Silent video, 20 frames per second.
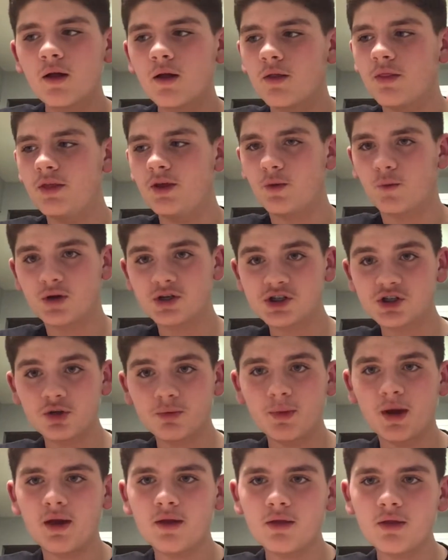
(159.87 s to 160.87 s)
The original
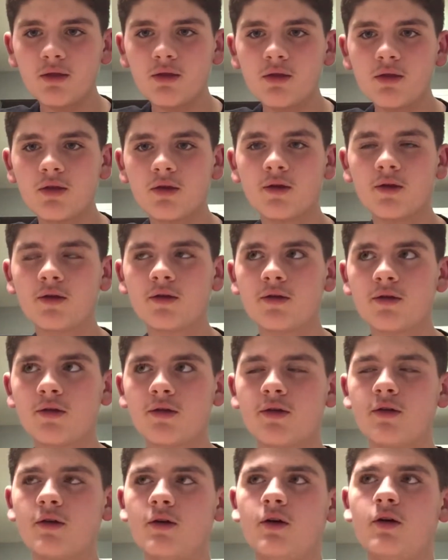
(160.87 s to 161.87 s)
mazes,
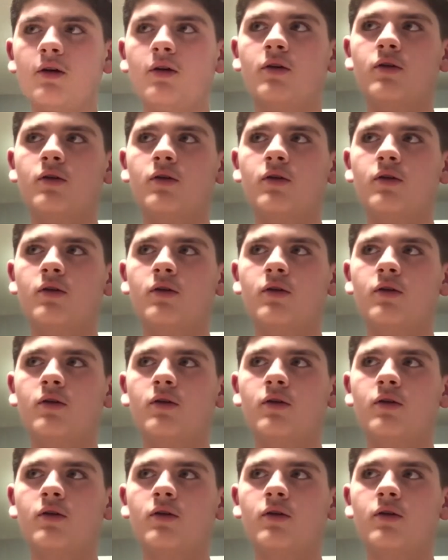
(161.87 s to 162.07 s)
so